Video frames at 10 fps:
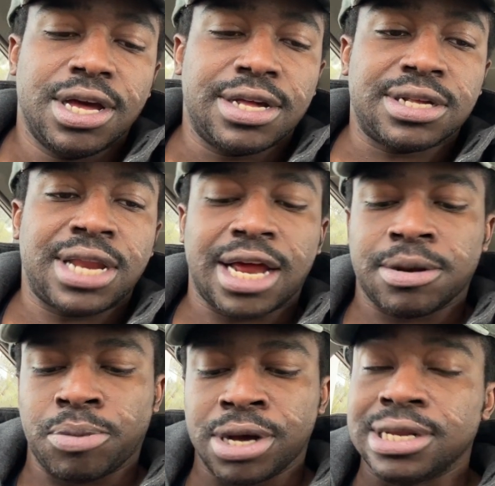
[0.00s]
it's a lot
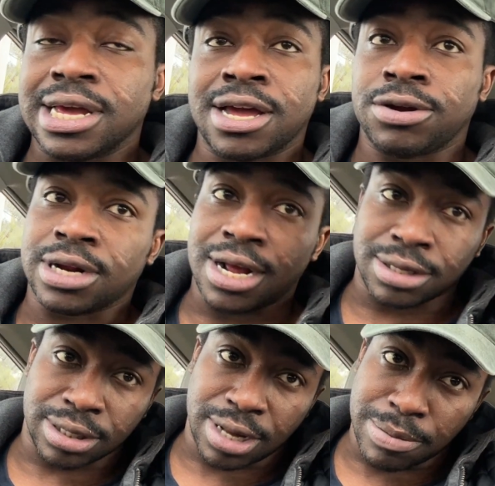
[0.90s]
to break down and I
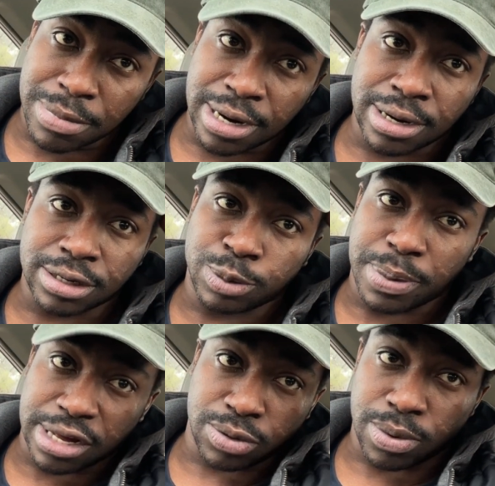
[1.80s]
just ain't been in a
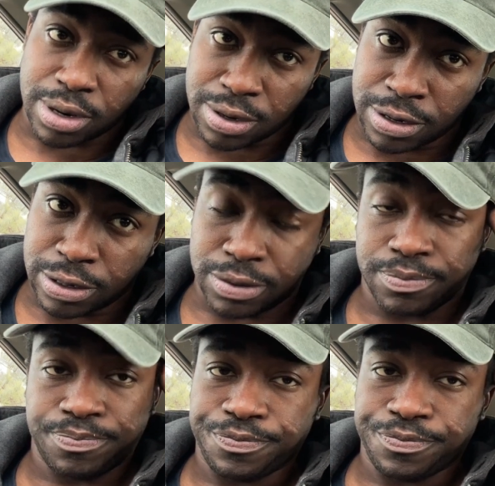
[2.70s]
space where um